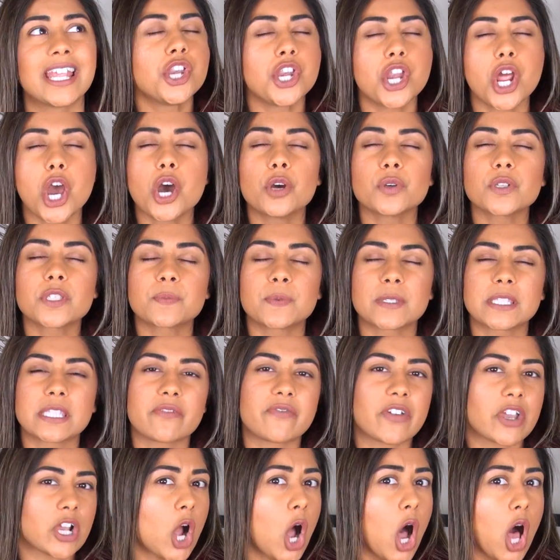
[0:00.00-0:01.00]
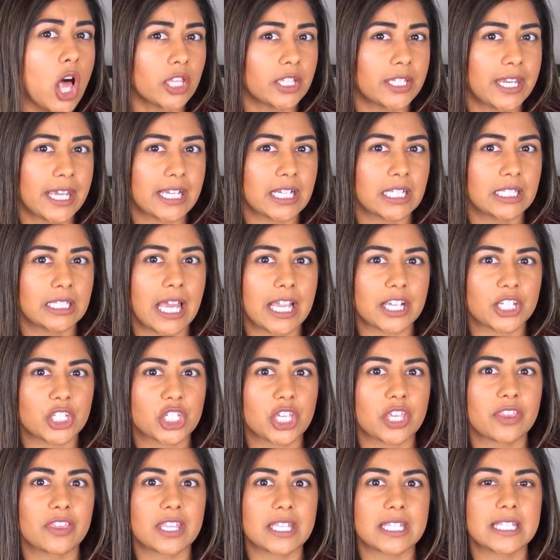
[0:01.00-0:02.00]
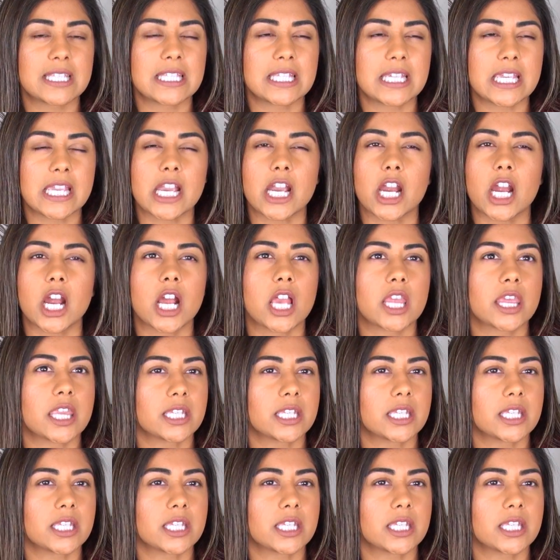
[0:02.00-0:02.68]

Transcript: No specific holiday collection this year.